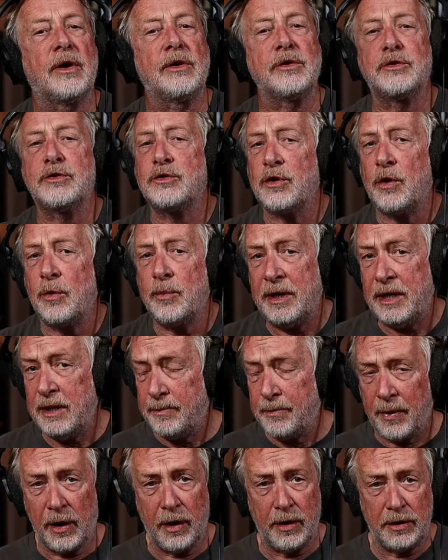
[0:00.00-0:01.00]
are so
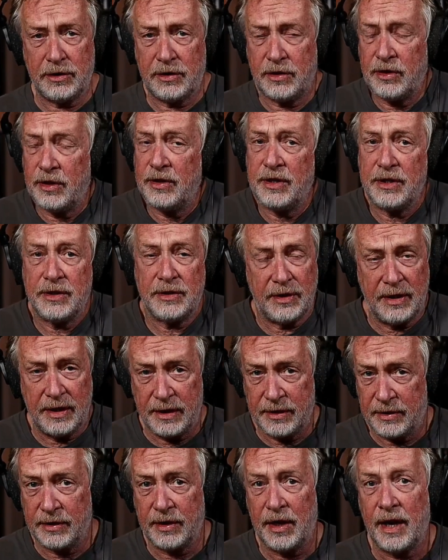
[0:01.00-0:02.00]
many parts to this
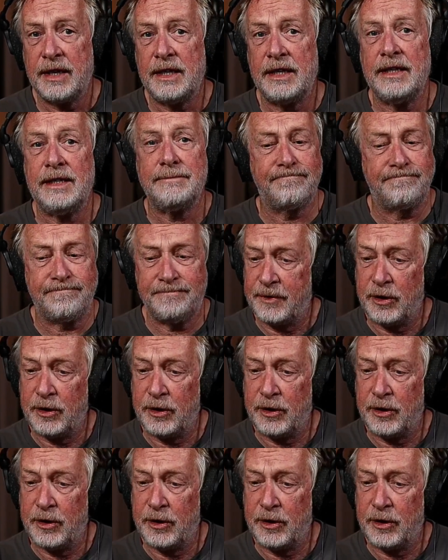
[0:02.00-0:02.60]
that it's not in.